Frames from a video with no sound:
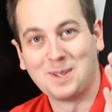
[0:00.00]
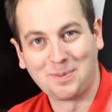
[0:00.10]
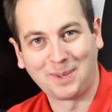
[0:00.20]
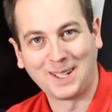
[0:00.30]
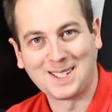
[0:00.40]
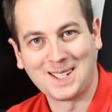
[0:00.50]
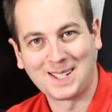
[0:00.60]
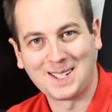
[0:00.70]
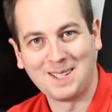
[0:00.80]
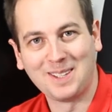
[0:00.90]
to
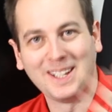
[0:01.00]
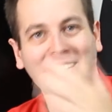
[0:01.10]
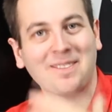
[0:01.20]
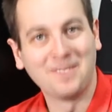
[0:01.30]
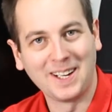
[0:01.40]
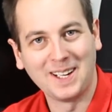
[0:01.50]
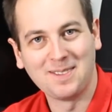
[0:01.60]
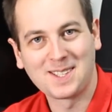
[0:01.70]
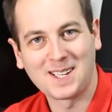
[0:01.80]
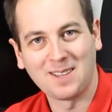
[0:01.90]
PlaytechNZ. My
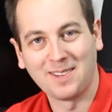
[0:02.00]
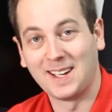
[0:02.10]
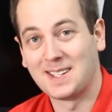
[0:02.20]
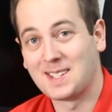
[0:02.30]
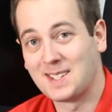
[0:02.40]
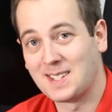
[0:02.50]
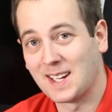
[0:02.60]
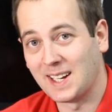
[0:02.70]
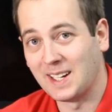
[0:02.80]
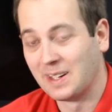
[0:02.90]
name is Kevin, and
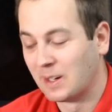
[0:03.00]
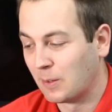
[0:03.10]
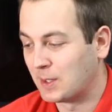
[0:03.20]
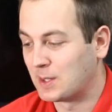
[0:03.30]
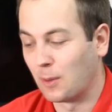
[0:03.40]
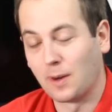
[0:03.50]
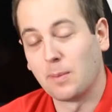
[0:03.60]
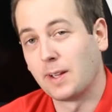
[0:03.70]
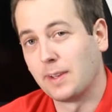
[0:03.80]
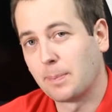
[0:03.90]
today we're talking
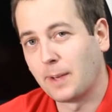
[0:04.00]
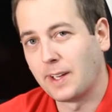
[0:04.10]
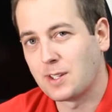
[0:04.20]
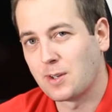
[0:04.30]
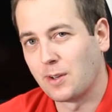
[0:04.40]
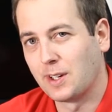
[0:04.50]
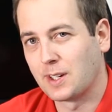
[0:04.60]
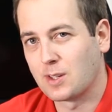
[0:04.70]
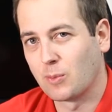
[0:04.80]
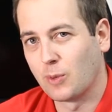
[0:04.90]
about the
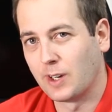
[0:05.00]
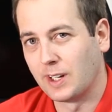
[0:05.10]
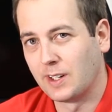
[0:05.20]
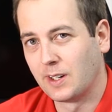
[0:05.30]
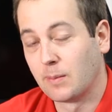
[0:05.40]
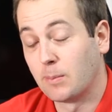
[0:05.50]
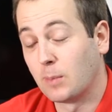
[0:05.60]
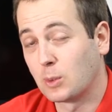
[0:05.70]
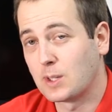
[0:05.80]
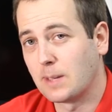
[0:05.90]
Plantronics Rig
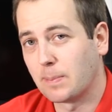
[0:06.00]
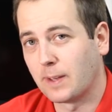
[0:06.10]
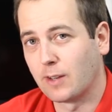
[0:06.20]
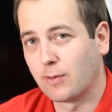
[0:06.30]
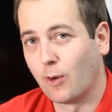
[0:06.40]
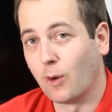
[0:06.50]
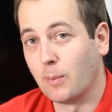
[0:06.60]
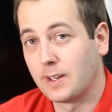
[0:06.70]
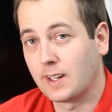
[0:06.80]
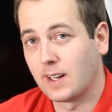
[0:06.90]

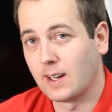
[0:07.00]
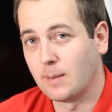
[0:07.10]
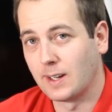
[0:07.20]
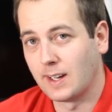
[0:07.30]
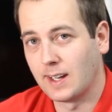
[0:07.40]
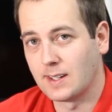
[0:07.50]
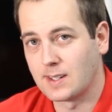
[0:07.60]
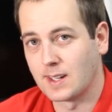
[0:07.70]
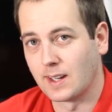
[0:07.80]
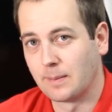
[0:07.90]
multi-platform gaming
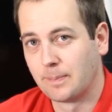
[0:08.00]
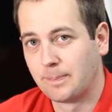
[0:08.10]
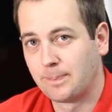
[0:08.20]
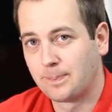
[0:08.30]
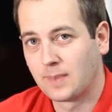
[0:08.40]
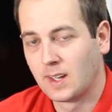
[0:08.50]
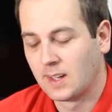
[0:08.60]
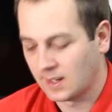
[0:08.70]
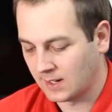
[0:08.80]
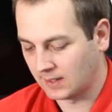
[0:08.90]
headset.
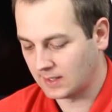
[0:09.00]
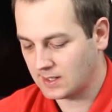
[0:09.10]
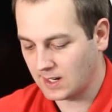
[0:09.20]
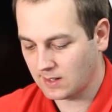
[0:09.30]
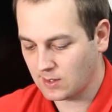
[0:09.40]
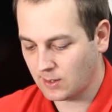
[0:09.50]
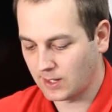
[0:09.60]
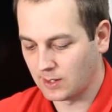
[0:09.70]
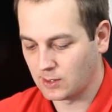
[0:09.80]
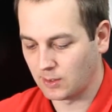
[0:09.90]
Now let's get
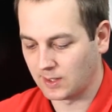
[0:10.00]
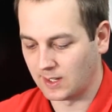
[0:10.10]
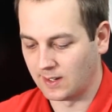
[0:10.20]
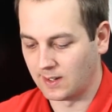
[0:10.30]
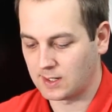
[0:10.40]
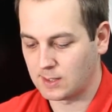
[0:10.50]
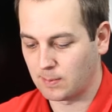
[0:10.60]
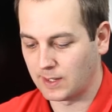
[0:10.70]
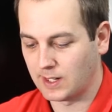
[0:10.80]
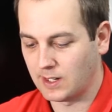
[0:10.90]
straight into it then and
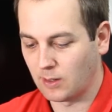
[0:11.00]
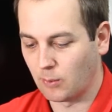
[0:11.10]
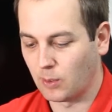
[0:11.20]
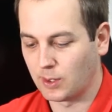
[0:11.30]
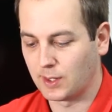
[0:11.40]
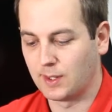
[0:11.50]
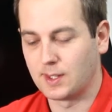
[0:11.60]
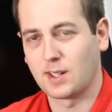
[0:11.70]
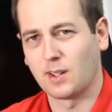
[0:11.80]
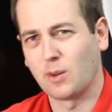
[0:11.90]
explain what
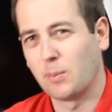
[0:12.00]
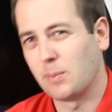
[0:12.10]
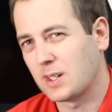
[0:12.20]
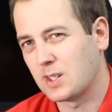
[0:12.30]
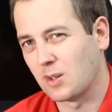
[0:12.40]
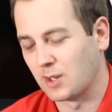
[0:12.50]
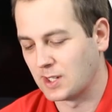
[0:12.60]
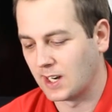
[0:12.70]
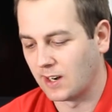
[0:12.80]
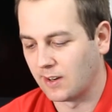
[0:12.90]
this little mixer
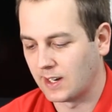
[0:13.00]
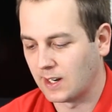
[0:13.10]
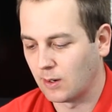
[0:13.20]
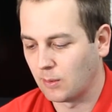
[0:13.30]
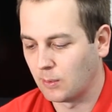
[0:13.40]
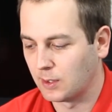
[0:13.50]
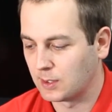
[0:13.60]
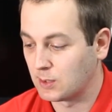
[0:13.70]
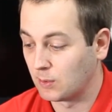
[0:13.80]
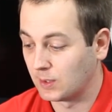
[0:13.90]
is here and how it
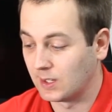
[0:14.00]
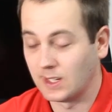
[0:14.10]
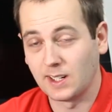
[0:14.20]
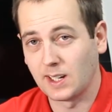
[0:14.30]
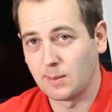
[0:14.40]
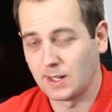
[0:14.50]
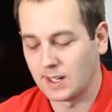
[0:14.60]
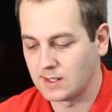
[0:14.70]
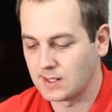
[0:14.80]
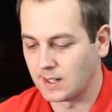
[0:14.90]
works with the gaming
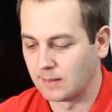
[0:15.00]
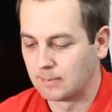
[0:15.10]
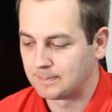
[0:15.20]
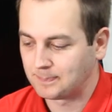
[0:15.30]
headset.